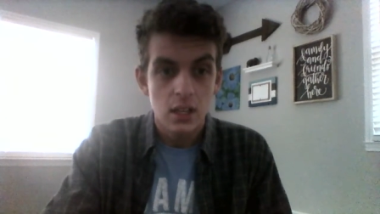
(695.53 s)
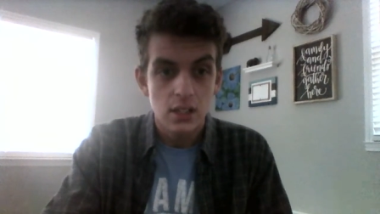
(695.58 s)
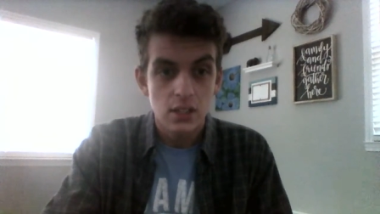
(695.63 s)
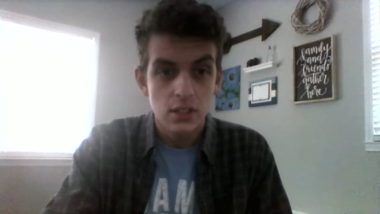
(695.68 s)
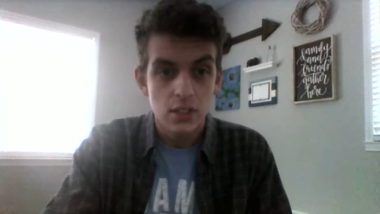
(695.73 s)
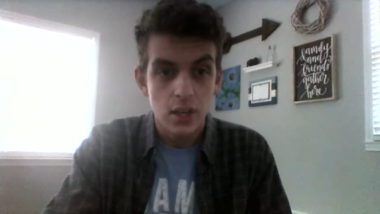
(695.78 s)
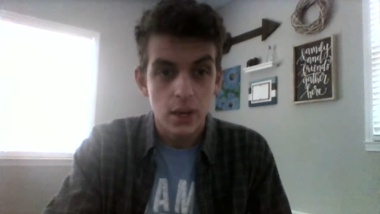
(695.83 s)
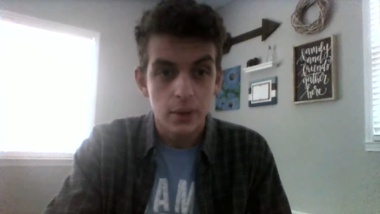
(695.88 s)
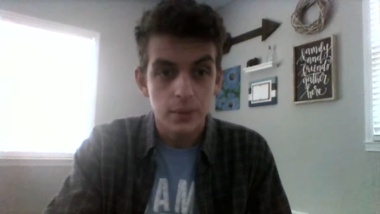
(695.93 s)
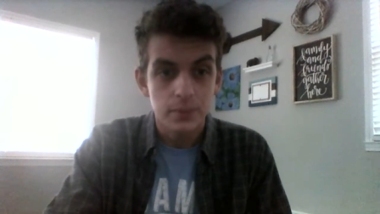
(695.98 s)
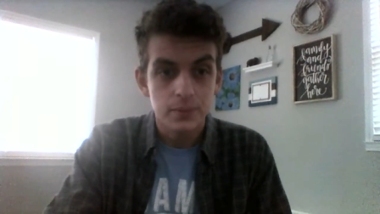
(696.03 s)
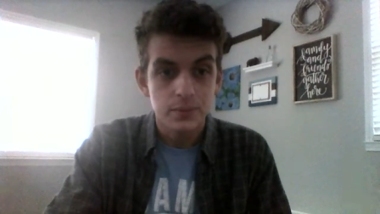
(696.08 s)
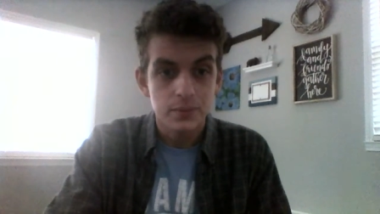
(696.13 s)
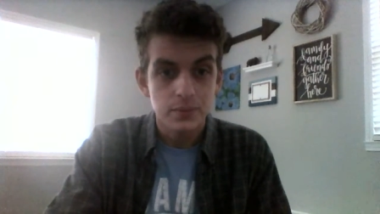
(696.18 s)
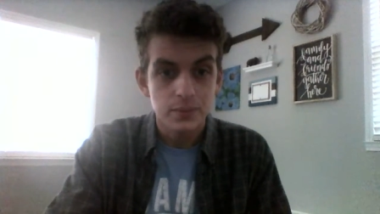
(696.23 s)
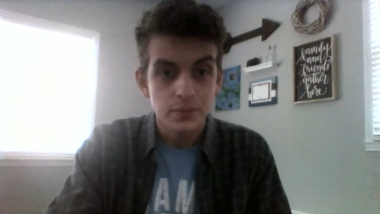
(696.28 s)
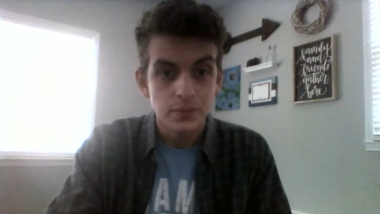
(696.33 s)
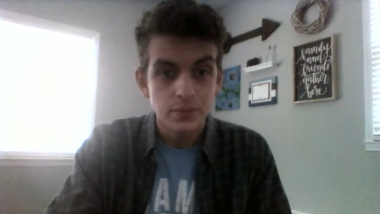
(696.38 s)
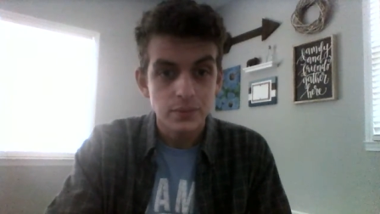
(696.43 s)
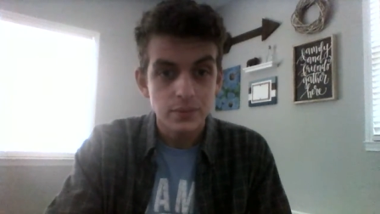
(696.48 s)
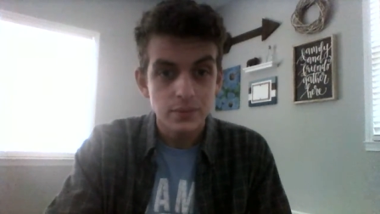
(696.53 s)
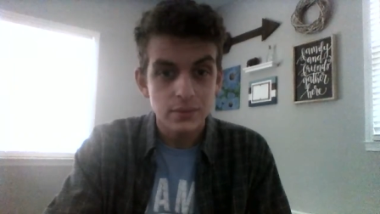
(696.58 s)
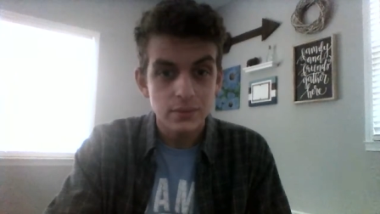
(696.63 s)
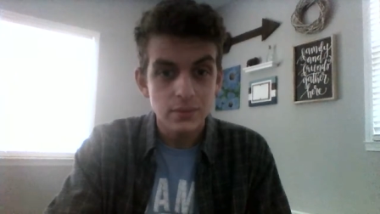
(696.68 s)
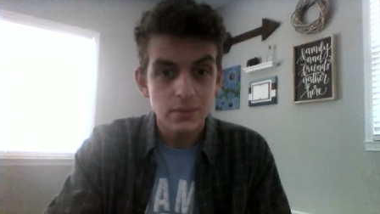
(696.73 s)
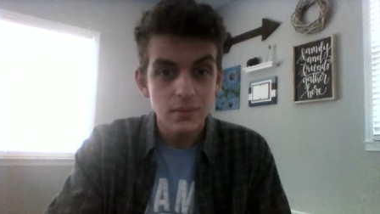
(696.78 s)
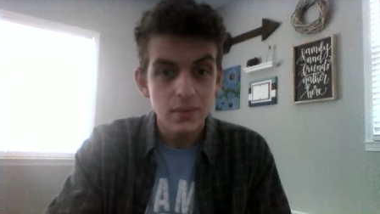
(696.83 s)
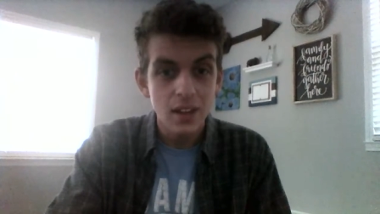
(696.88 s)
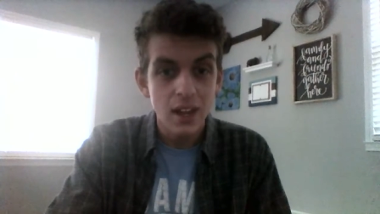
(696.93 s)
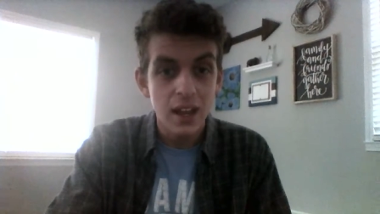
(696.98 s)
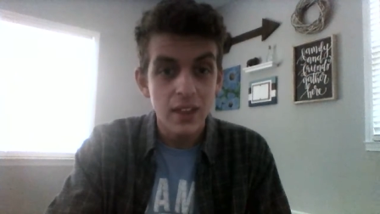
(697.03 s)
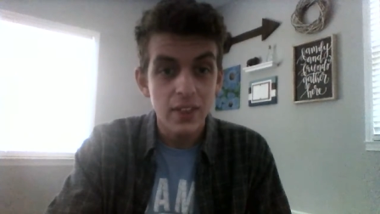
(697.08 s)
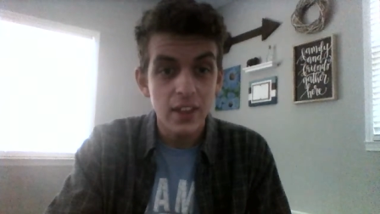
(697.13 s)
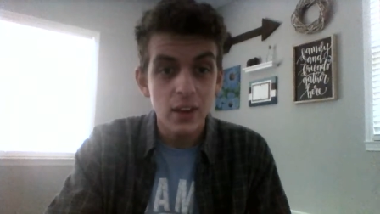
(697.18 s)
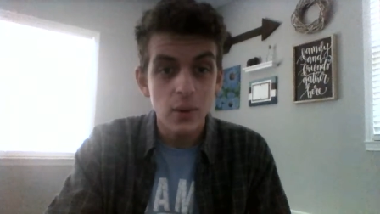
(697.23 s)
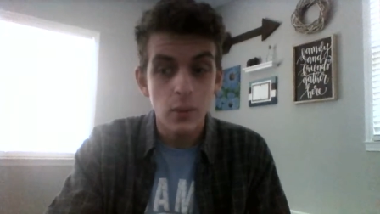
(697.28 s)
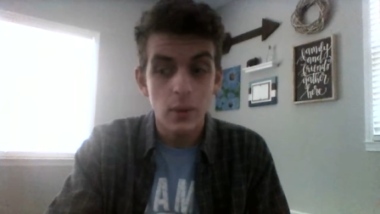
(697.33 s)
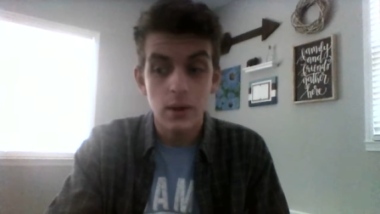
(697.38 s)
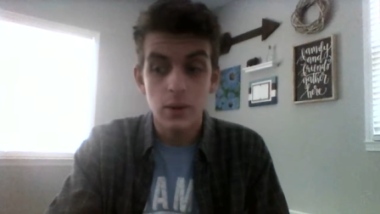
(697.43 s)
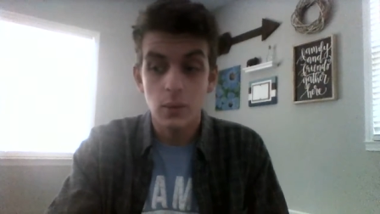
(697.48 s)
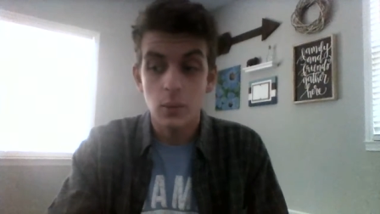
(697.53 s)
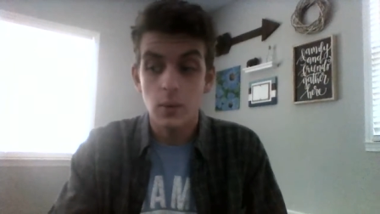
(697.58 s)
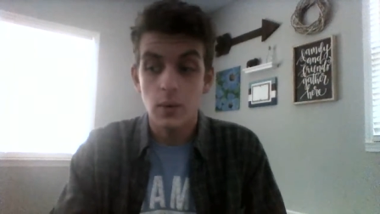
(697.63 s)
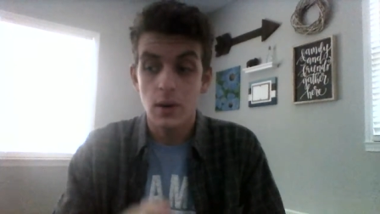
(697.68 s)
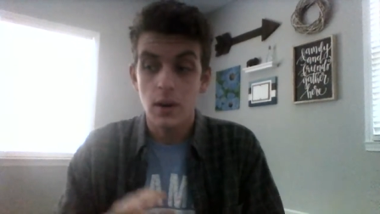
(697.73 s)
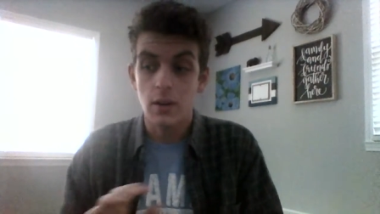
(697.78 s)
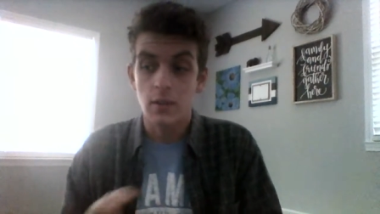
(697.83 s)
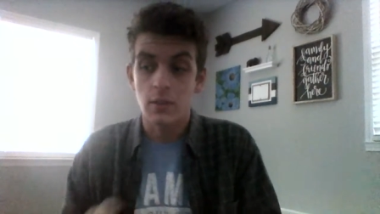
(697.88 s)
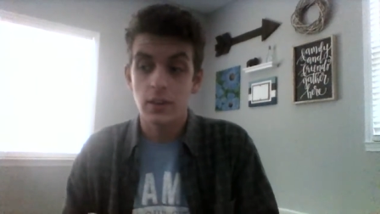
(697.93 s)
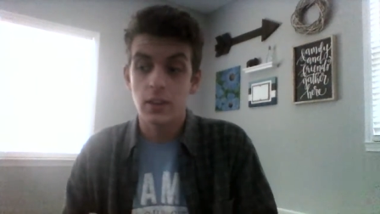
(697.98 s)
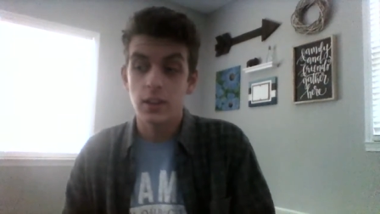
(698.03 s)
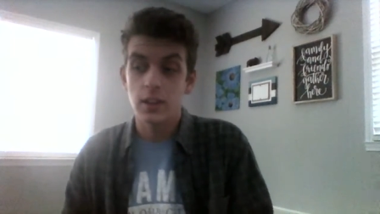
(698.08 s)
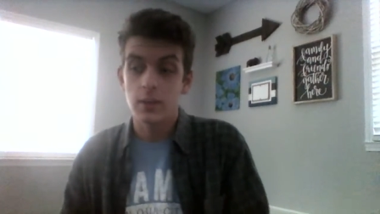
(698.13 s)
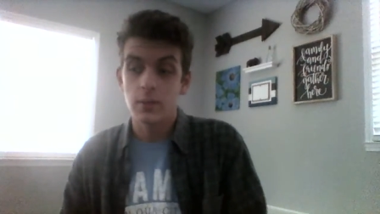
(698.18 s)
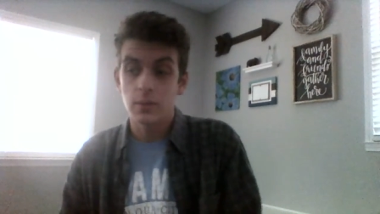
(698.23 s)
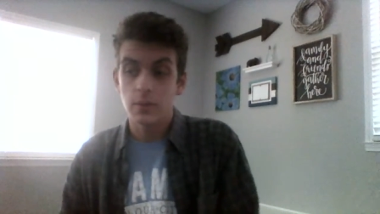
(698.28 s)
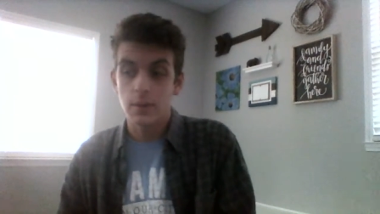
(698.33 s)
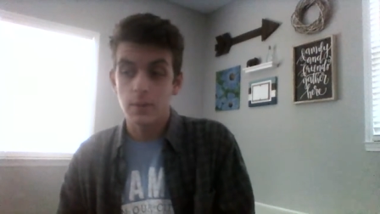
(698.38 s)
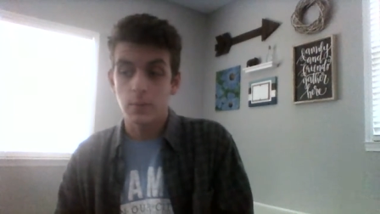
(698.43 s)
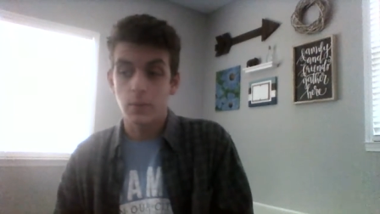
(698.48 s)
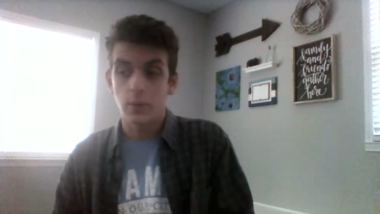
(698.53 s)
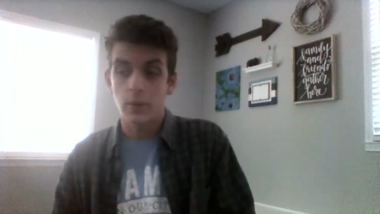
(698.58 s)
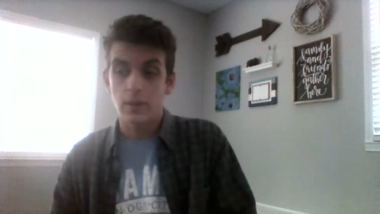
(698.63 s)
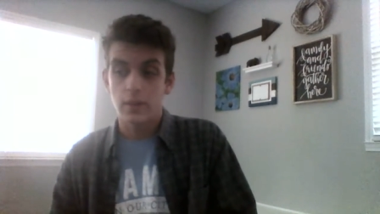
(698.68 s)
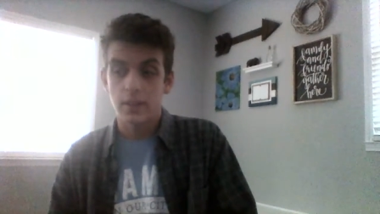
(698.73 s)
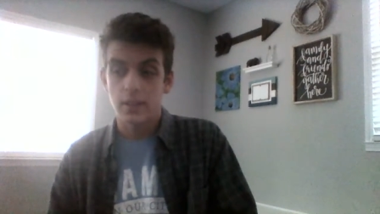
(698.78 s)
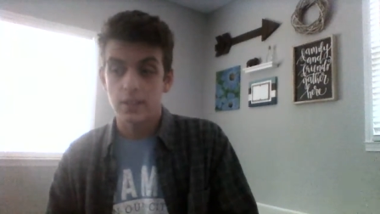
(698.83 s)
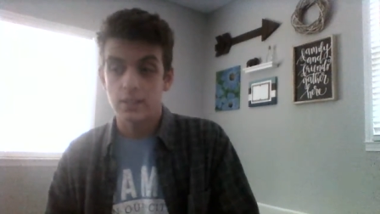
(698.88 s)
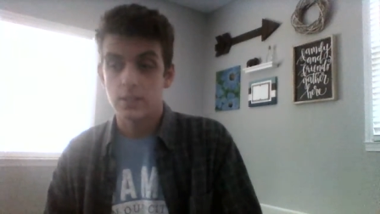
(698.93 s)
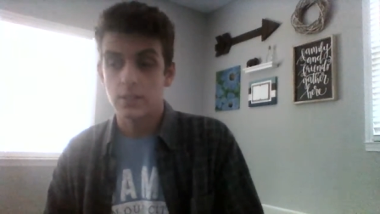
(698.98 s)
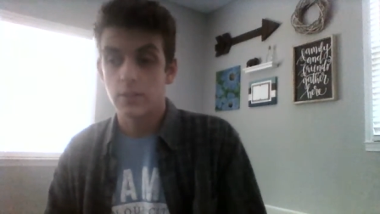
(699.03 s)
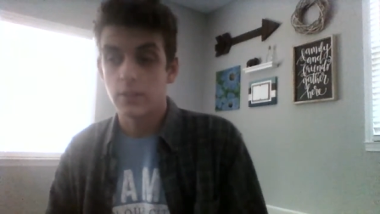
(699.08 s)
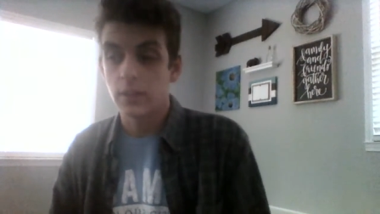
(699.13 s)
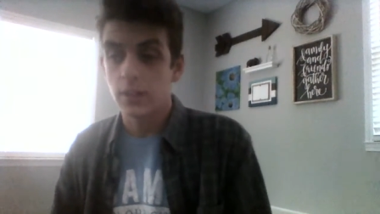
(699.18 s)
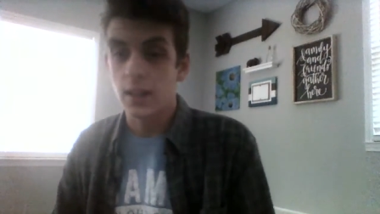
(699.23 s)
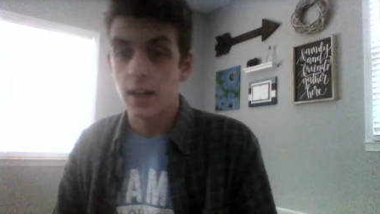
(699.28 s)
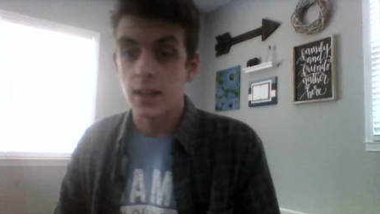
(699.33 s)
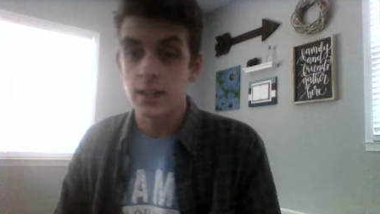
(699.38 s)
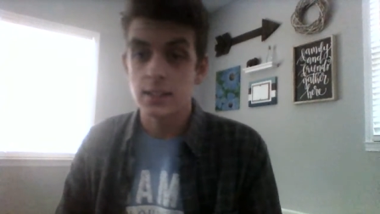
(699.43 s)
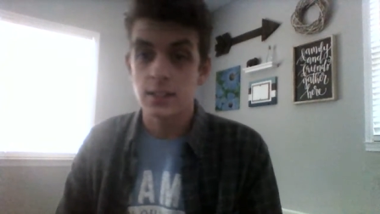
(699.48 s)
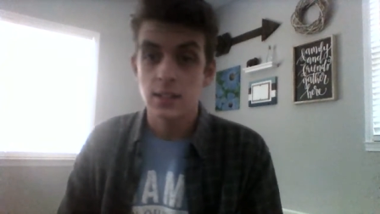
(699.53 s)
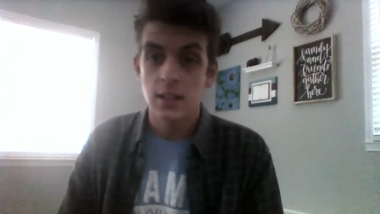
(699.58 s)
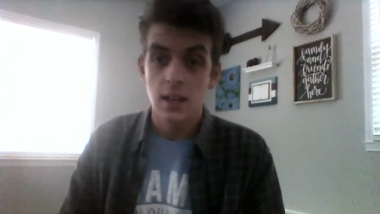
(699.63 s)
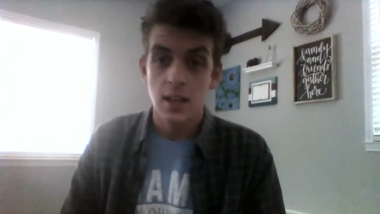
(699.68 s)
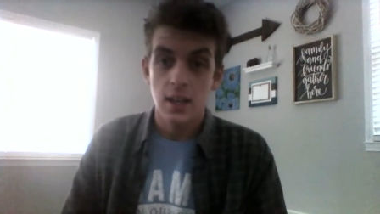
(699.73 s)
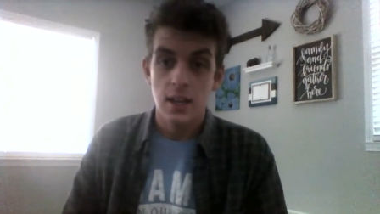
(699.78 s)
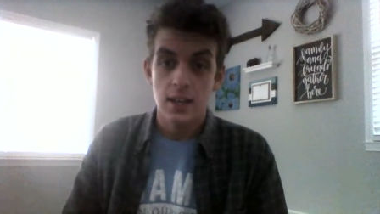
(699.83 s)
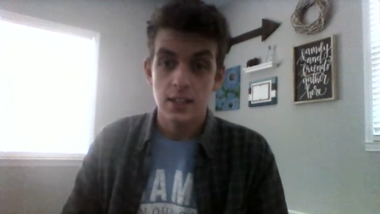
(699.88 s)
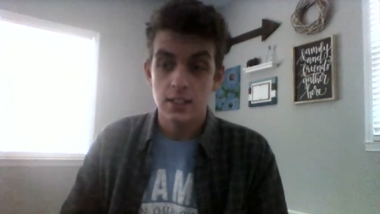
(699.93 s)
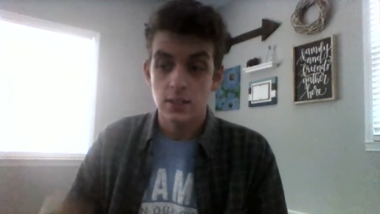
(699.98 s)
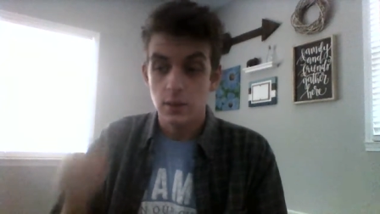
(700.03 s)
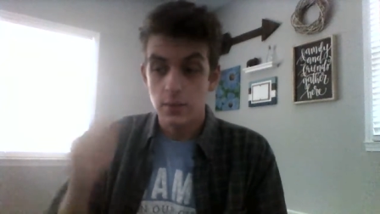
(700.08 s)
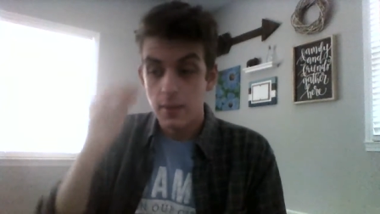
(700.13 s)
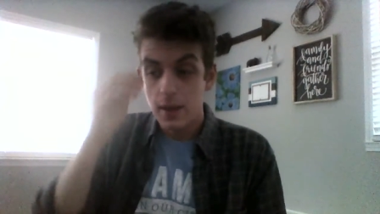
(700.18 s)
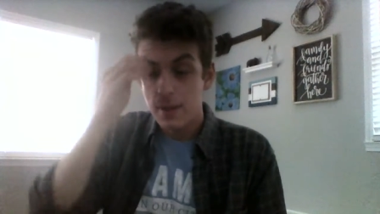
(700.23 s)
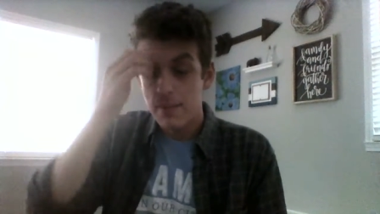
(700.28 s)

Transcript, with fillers: So I think what a really important thing to realize is it,